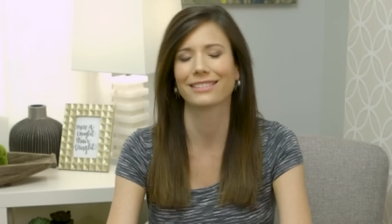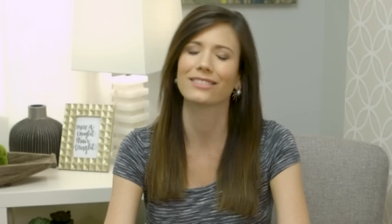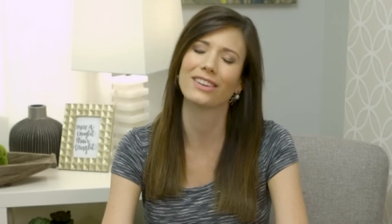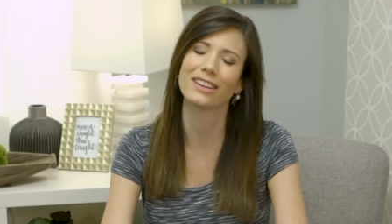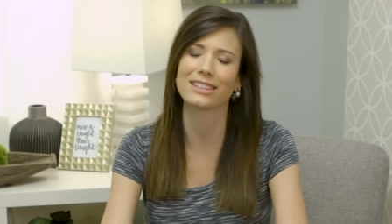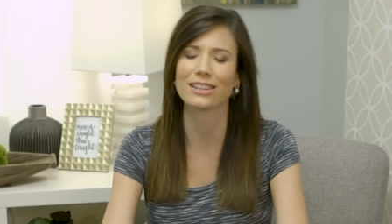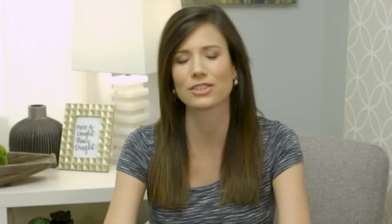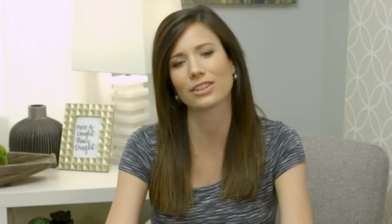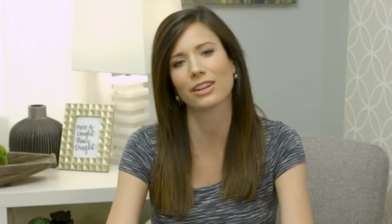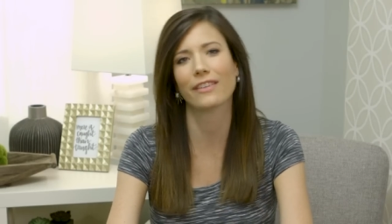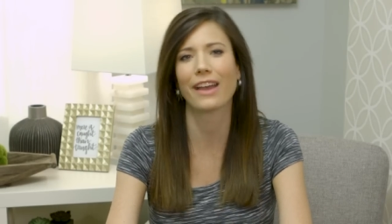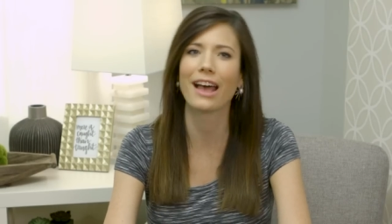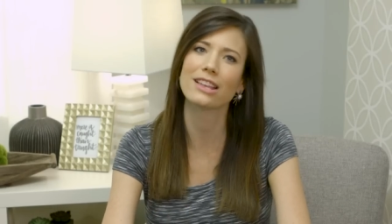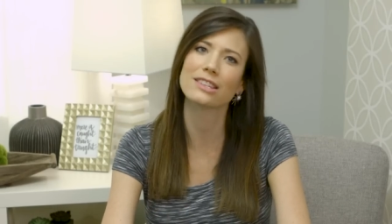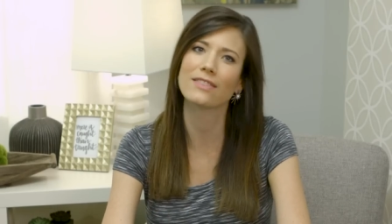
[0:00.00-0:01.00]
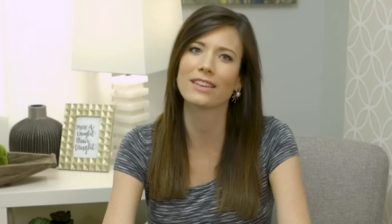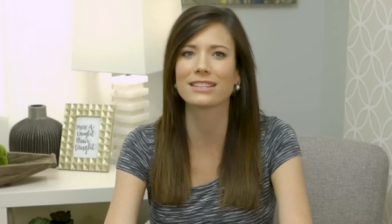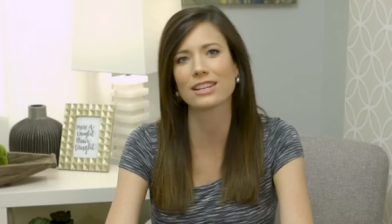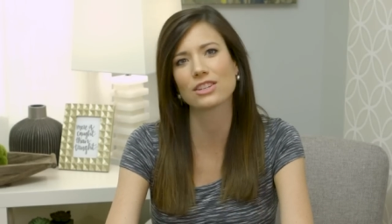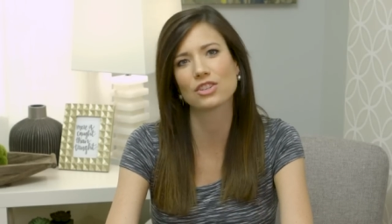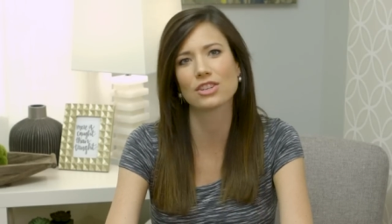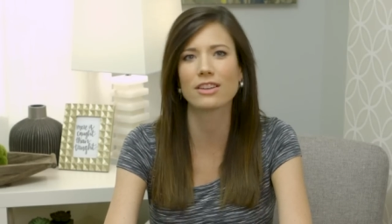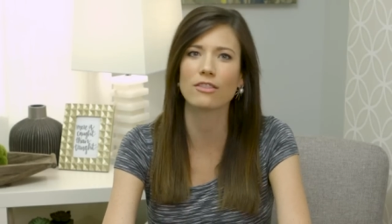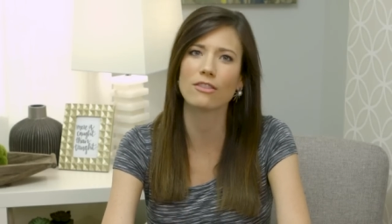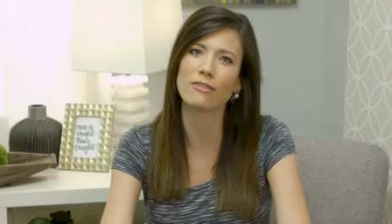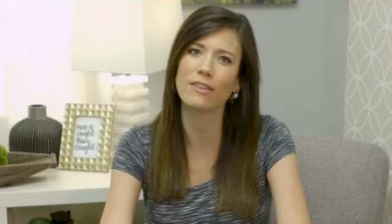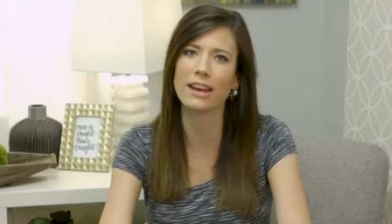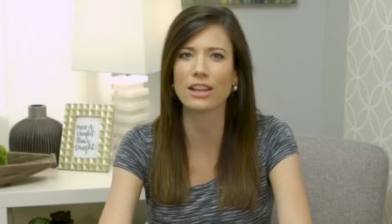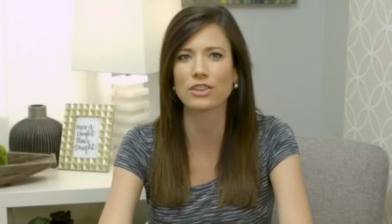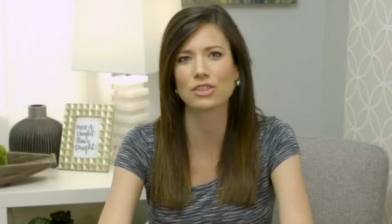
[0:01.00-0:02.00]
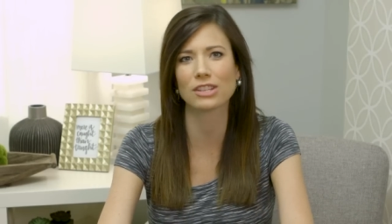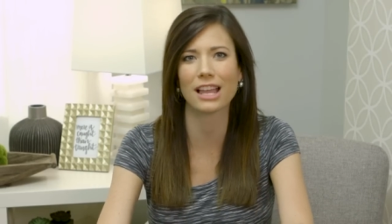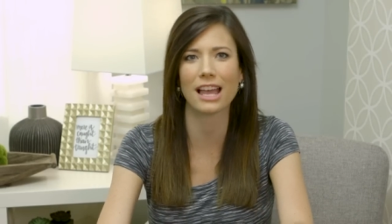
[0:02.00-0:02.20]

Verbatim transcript: Foundation of a house, foundation of your financial